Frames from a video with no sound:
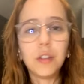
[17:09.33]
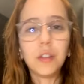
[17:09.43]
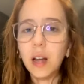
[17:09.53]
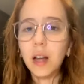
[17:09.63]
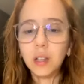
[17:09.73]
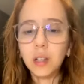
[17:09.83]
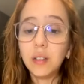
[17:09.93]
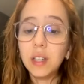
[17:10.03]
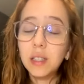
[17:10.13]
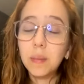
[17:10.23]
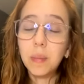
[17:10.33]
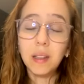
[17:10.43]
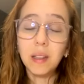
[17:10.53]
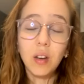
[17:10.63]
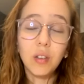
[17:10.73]
300, 400
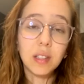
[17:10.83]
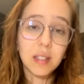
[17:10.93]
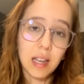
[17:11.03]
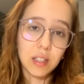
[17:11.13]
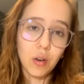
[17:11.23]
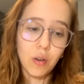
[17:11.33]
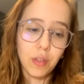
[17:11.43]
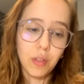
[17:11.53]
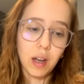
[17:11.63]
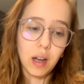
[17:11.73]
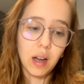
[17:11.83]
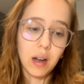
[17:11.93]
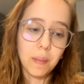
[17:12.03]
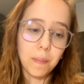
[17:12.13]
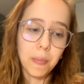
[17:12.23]
calories depending on the slice of
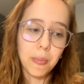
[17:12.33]
the